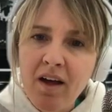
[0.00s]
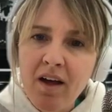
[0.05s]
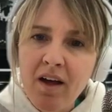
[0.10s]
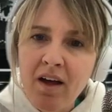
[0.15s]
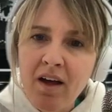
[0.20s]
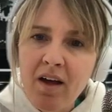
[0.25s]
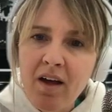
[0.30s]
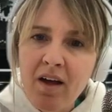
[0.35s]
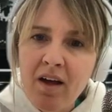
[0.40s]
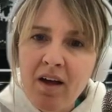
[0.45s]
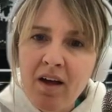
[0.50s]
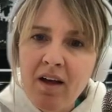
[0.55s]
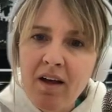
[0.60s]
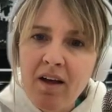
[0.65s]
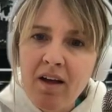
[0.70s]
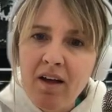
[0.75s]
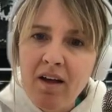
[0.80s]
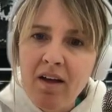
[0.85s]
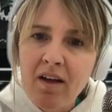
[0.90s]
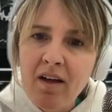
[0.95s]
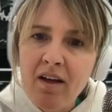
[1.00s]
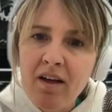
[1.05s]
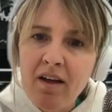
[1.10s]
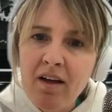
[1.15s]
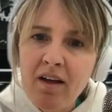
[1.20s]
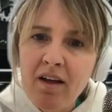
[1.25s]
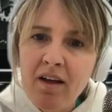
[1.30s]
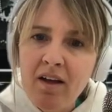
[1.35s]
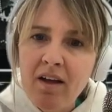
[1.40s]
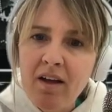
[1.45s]

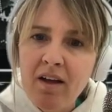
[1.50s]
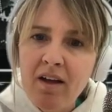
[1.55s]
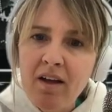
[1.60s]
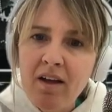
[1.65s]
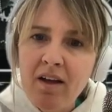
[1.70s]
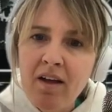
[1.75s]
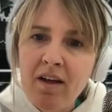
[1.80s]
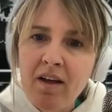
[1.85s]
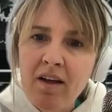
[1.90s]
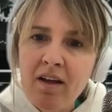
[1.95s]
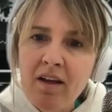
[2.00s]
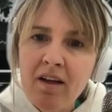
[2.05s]
No words are spoken by the person on screen.